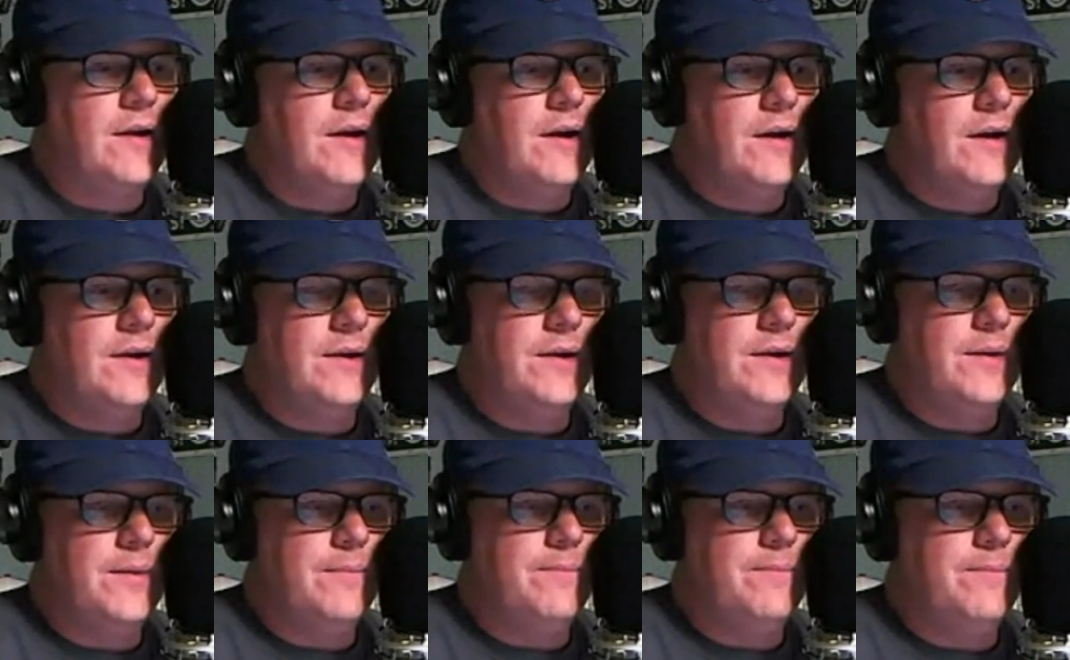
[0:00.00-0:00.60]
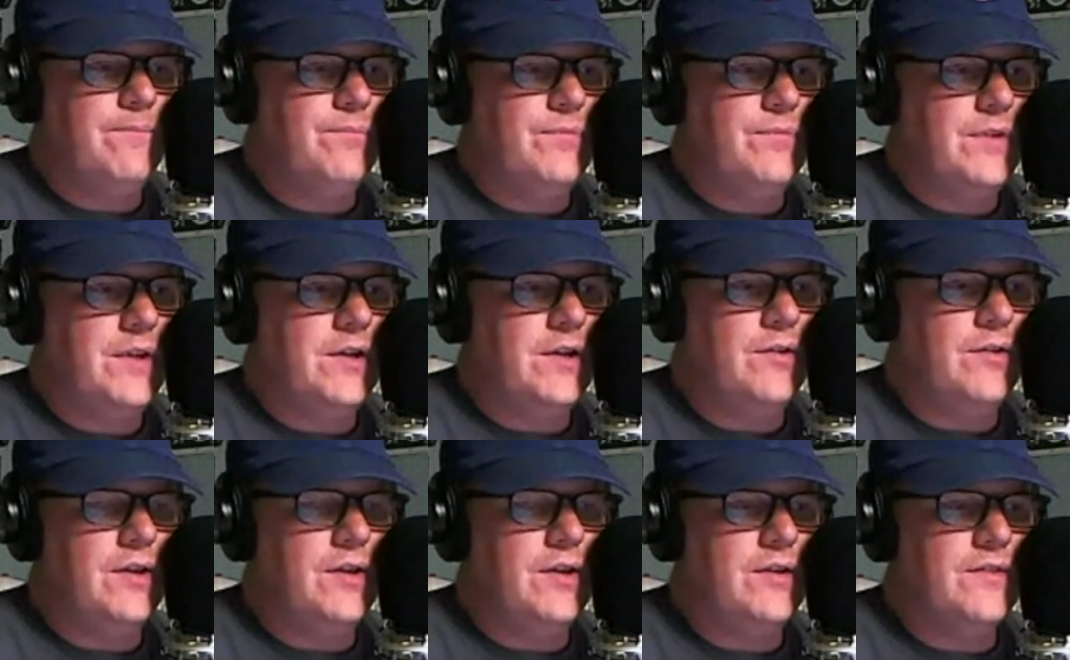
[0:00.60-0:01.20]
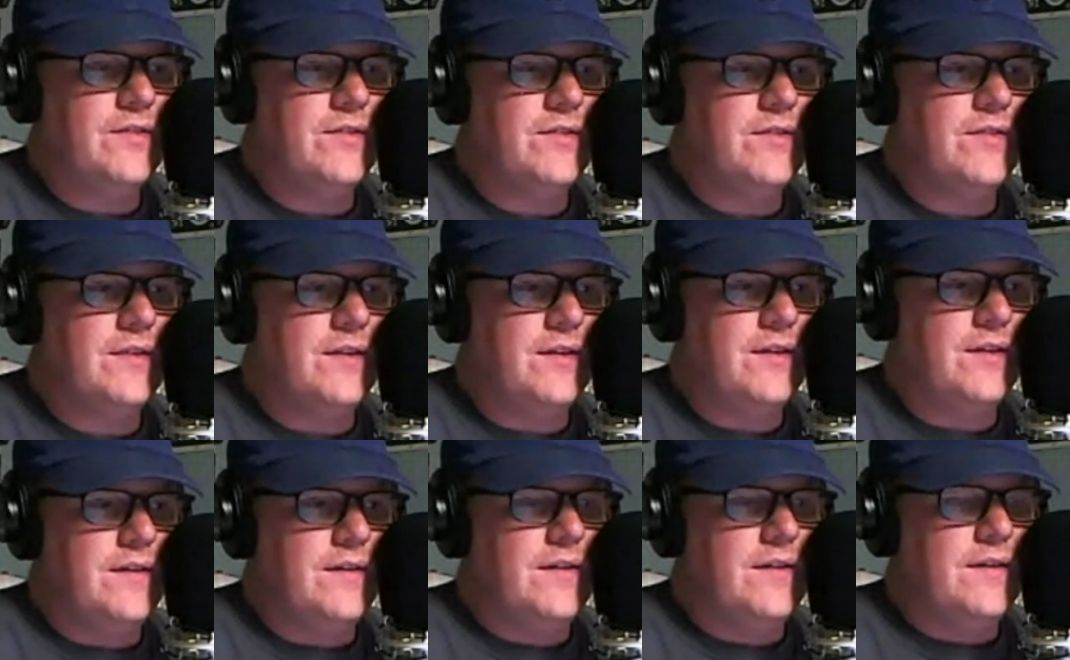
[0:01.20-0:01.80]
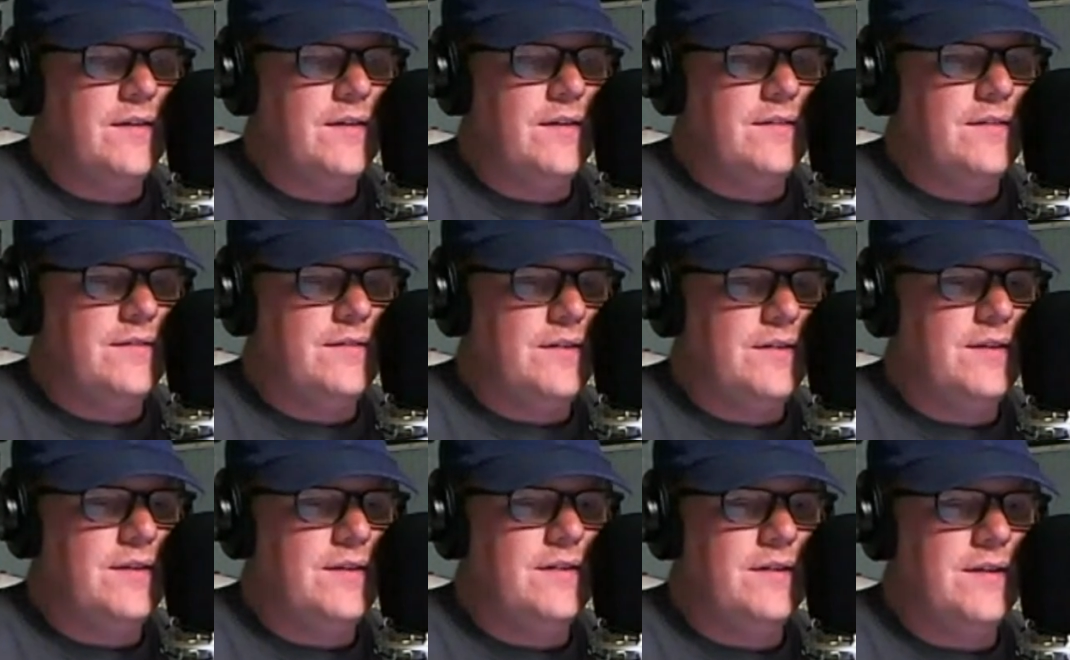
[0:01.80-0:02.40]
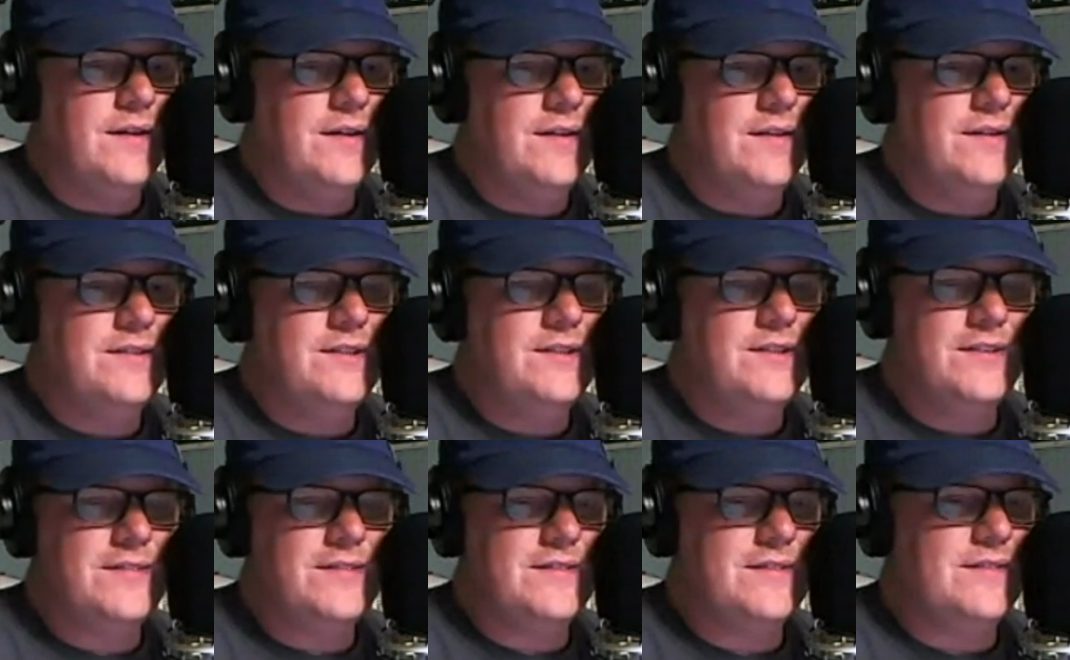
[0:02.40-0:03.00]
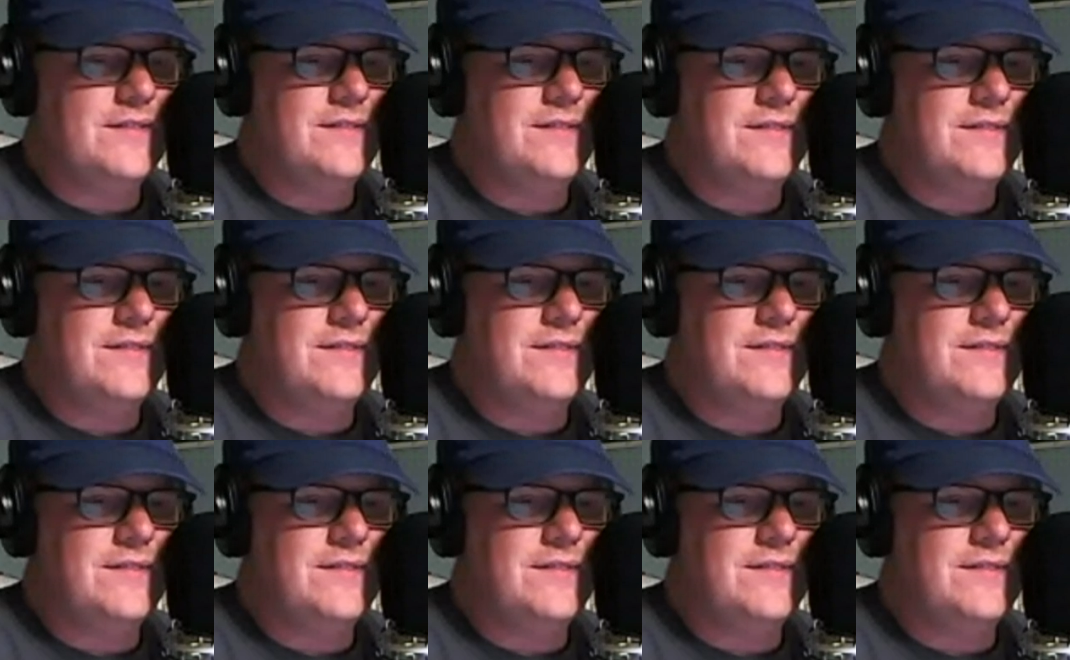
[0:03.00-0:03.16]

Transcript: there's just,